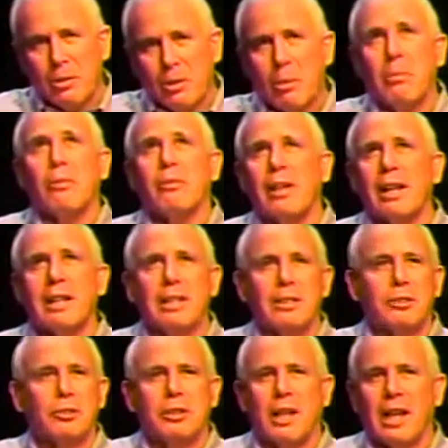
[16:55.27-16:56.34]
almost like
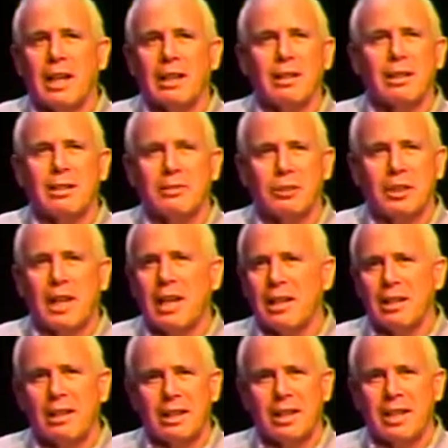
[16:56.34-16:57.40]
he's
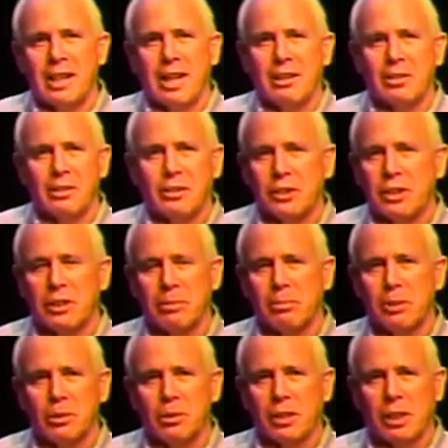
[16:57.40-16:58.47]
channeling the energy and the
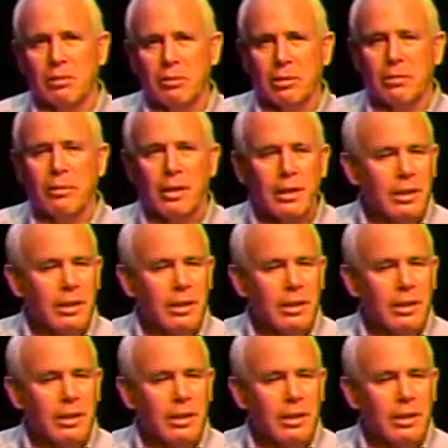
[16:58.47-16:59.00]
music through.